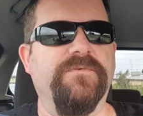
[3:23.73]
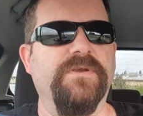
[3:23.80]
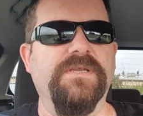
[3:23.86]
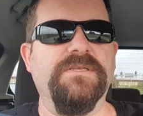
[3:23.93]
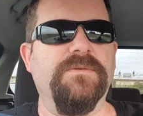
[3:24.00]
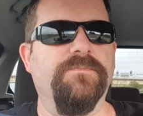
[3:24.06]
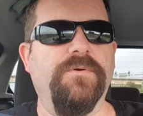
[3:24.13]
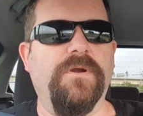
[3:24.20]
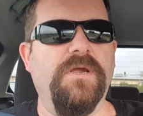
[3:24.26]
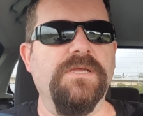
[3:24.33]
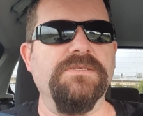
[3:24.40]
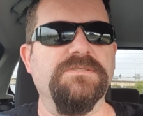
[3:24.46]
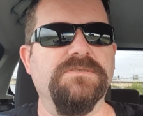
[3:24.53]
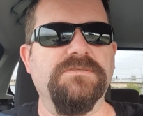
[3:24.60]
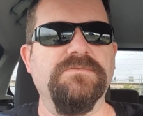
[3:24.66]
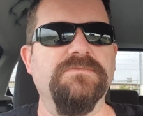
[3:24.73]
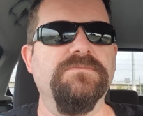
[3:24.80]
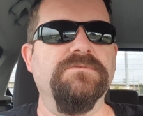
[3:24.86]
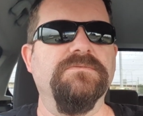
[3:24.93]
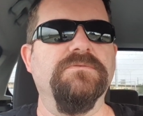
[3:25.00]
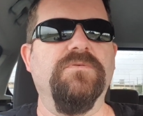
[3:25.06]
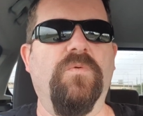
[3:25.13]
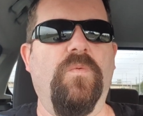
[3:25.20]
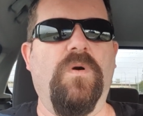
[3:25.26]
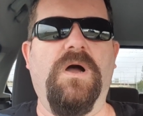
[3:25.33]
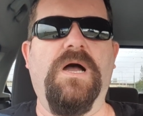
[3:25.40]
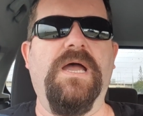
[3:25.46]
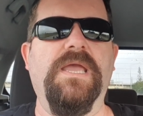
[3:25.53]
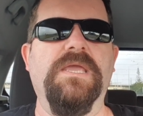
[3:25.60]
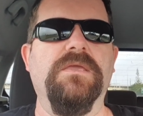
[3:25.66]
for Enterprise.
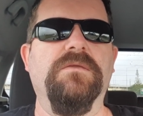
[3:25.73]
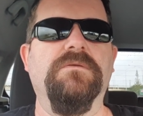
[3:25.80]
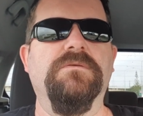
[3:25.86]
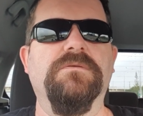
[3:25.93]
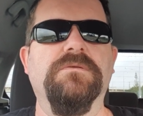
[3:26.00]
Why?